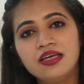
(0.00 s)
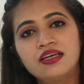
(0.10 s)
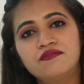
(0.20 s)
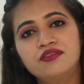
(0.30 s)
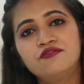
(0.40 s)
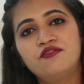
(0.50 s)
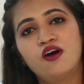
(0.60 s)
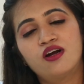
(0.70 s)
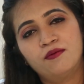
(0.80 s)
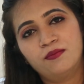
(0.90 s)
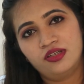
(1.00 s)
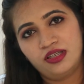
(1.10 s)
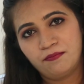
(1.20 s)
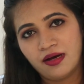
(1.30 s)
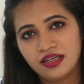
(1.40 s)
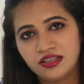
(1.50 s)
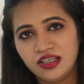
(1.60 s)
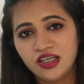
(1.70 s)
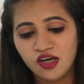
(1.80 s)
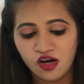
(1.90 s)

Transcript: be given for a birthday party